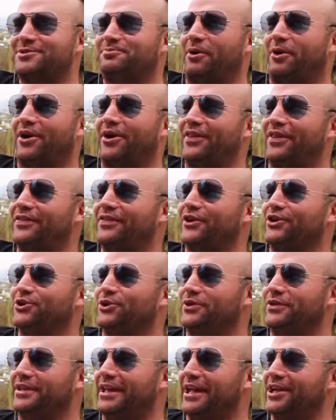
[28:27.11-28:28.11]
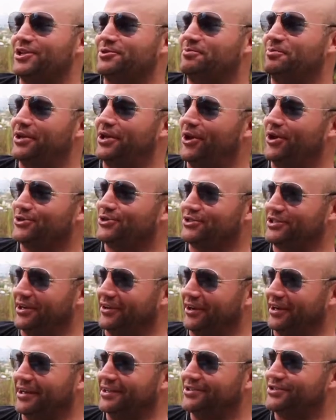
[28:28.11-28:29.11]
part of it. They're doing the HBO
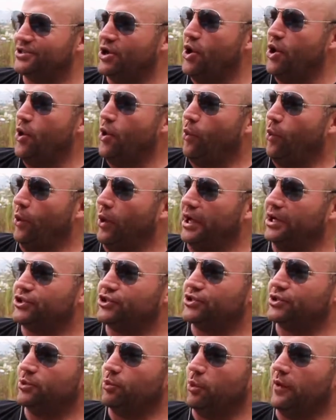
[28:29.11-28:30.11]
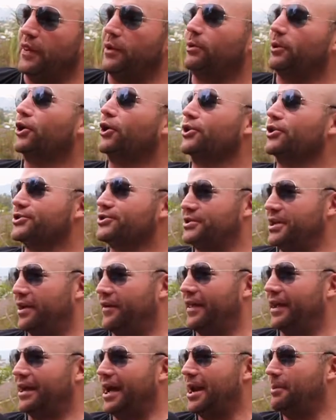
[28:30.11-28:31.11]
series, which, they rehearsed there.
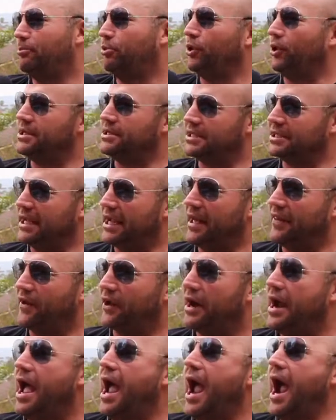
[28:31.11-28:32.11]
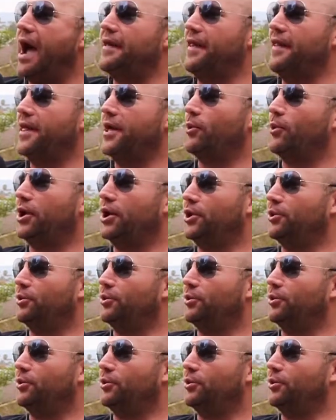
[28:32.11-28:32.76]
They kind of put it together, and then they went and